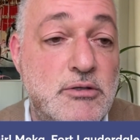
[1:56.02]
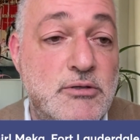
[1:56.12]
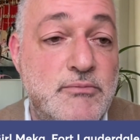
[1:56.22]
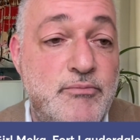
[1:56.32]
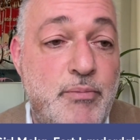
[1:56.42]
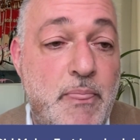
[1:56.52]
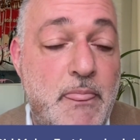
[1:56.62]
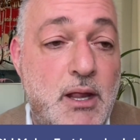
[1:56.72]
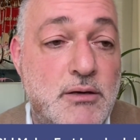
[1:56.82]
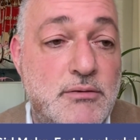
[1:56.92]
Yes, that's
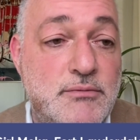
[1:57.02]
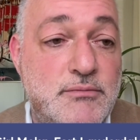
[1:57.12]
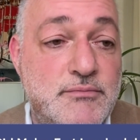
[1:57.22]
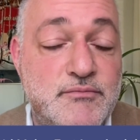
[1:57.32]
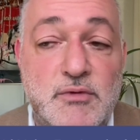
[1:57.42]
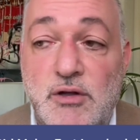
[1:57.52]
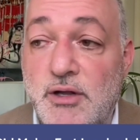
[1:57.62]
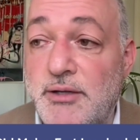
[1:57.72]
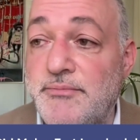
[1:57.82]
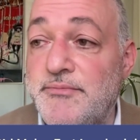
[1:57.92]
what I want her to
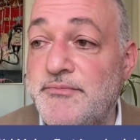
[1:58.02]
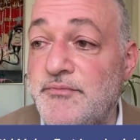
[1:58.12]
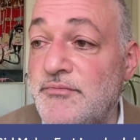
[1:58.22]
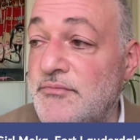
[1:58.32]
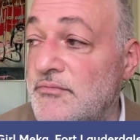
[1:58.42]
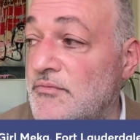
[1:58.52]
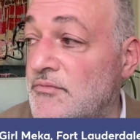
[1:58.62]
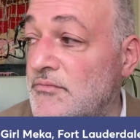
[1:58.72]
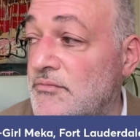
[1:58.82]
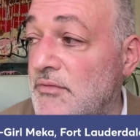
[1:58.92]
do. So I told her I'm
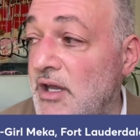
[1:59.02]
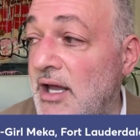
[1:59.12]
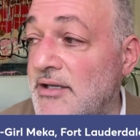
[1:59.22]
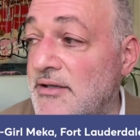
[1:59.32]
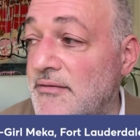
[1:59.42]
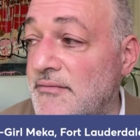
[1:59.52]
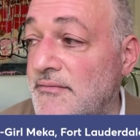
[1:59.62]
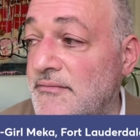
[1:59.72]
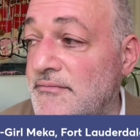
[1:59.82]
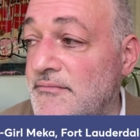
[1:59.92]
going to call in,
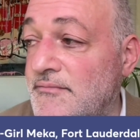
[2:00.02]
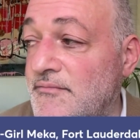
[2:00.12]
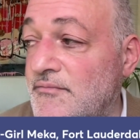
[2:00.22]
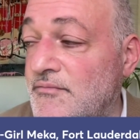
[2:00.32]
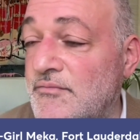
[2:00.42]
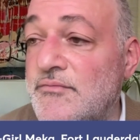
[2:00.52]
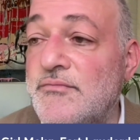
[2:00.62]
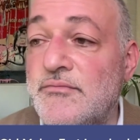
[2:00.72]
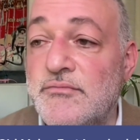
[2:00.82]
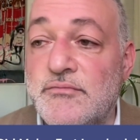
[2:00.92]
see if there's
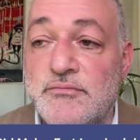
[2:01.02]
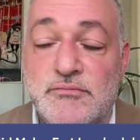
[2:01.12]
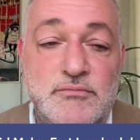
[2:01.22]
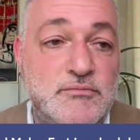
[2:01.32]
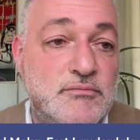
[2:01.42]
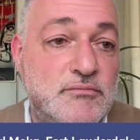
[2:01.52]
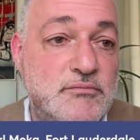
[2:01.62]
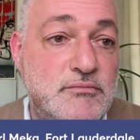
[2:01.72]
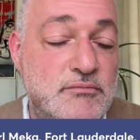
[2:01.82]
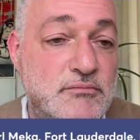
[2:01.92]
anything
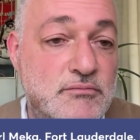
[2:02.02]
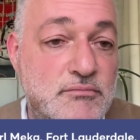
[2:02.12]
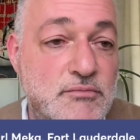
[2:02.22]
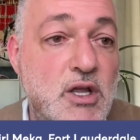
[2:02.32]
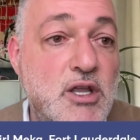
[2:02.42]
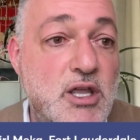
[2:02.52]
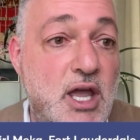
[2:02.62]
anyway, and then